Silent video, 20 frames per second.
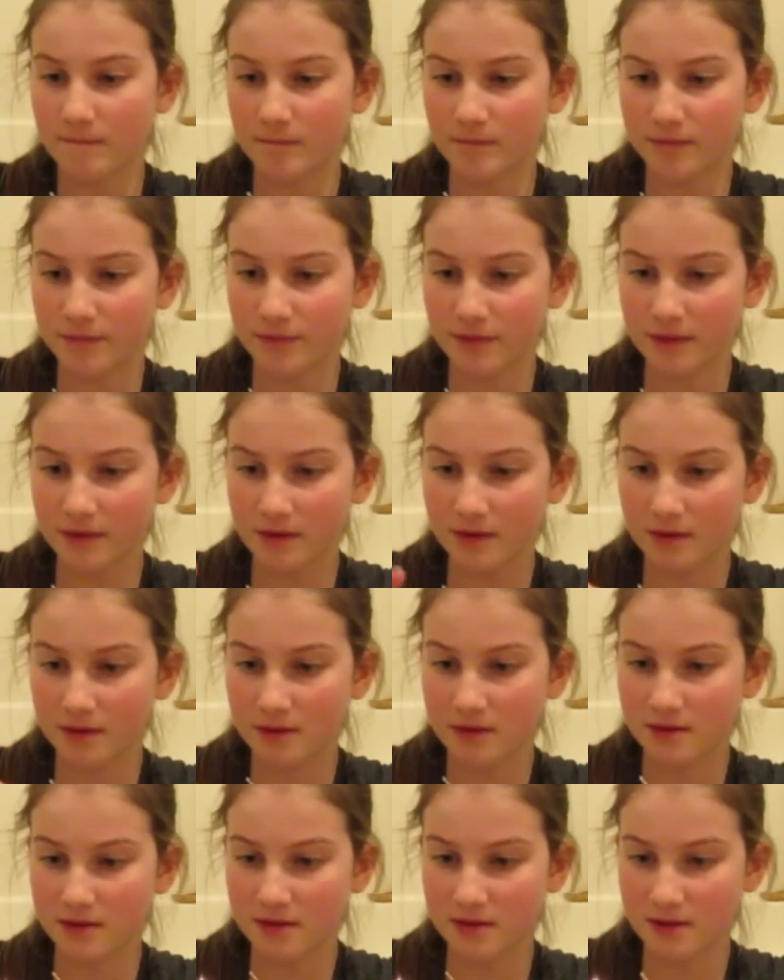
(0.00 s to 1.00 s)

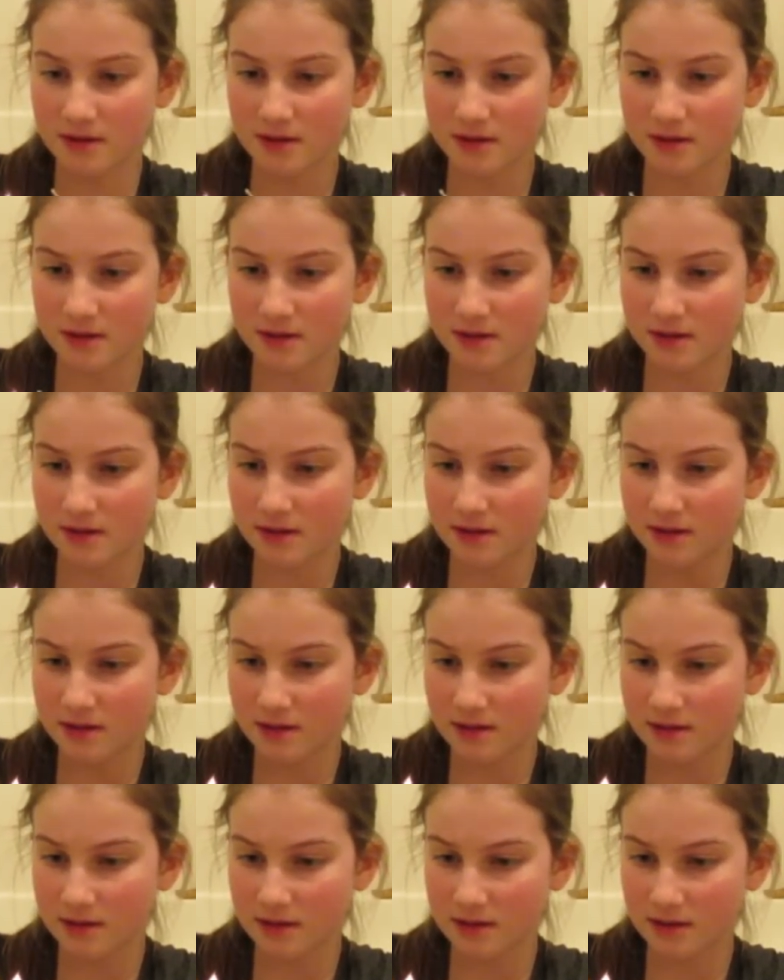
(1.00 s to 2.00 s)

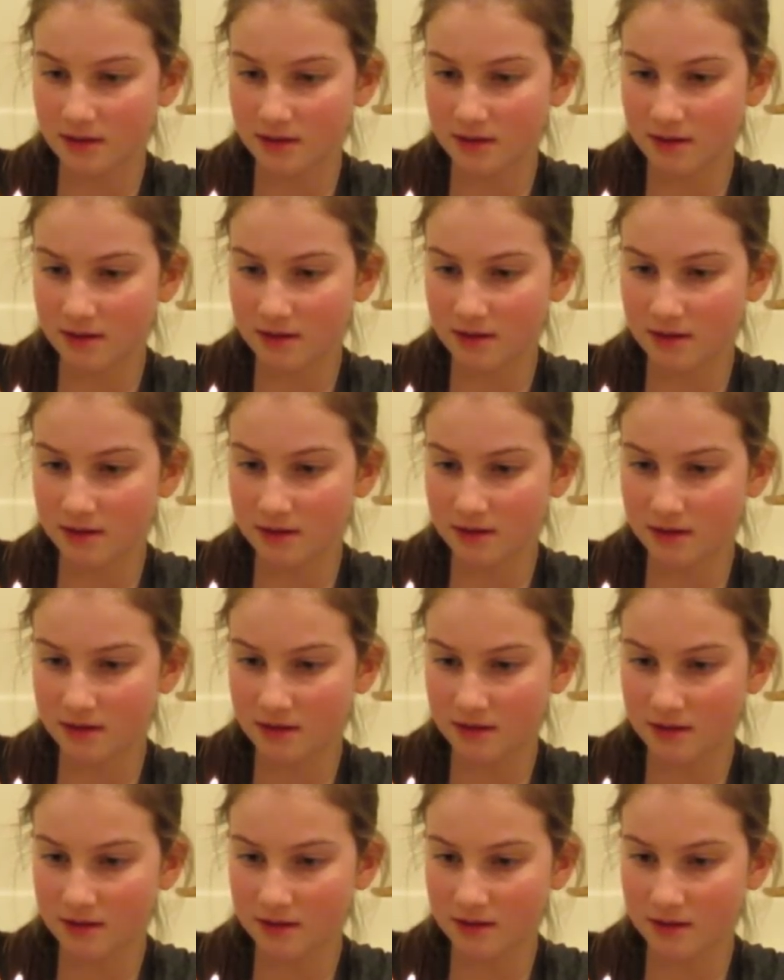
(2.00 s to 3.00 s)

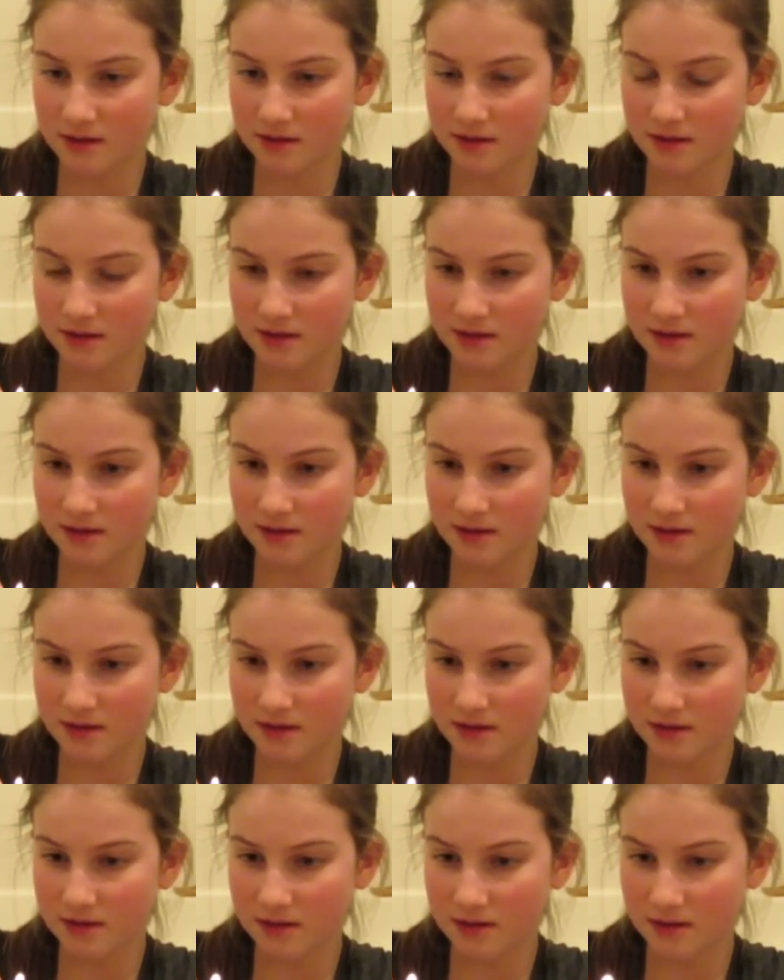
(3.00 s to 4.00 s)

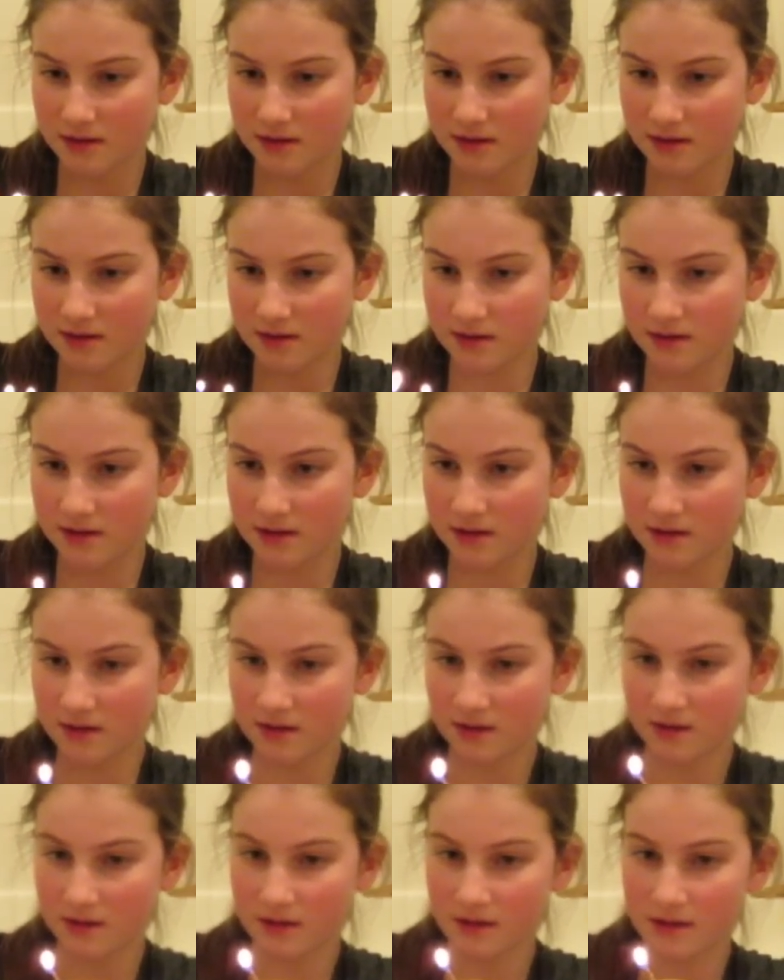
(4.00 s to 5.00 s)

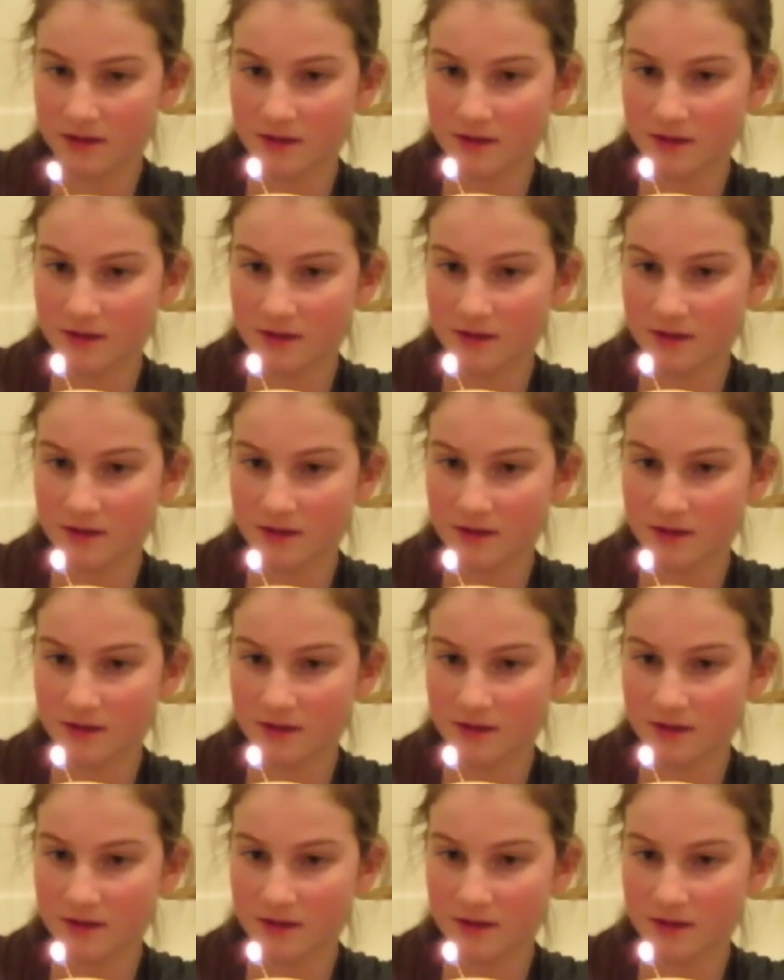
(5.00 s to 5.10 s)
[no speech]